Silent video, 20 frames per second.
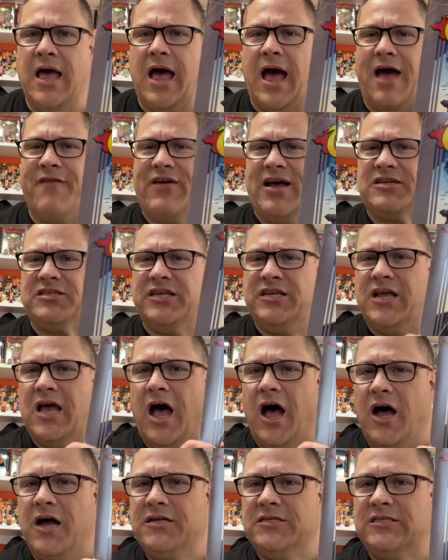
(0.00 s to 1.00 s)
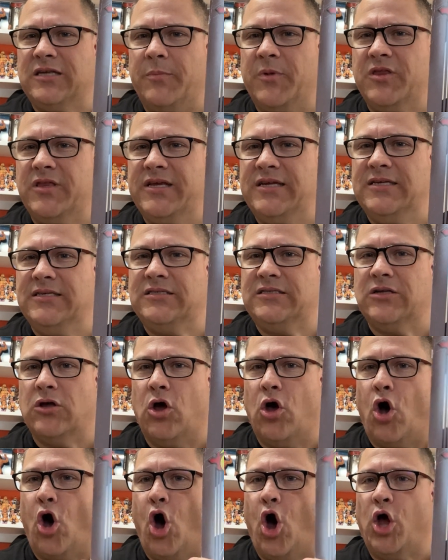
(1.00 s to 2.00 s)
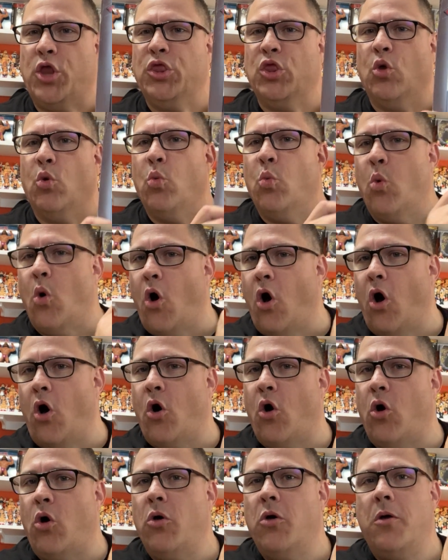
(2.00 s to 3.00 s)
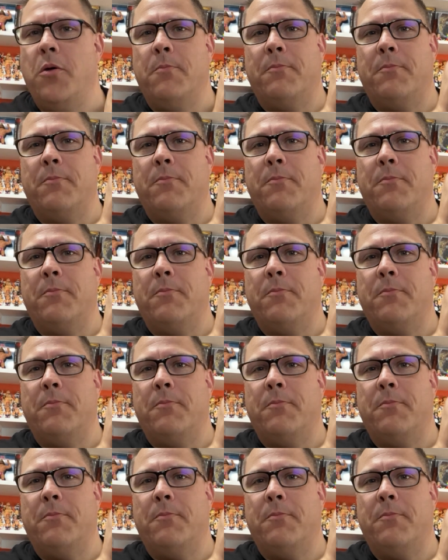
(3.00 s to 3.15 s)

I've actually hung some of these on the wall